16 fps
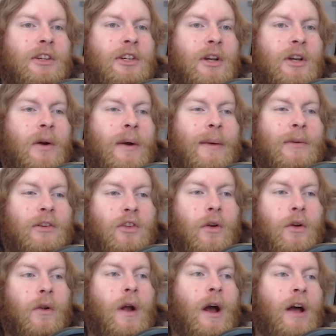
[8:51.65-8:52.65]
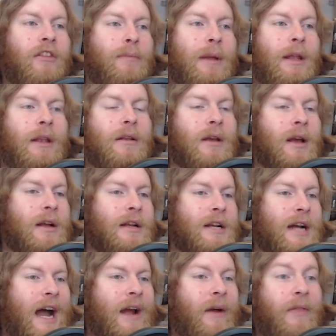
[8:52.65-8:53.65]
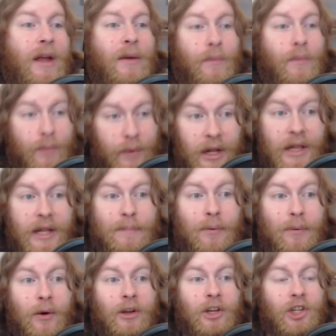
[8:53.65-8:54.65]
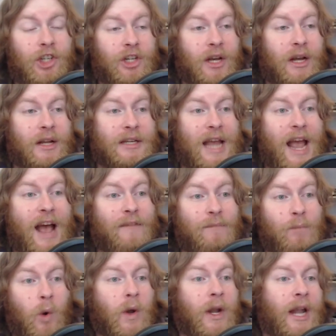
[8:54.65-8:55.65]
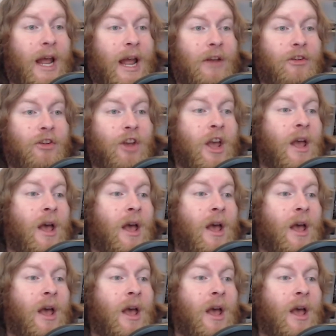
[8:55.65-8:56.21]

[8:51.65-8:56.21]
you know, it was her husband, uh, Kyle, that really pushed uh, to have Morgan Edge,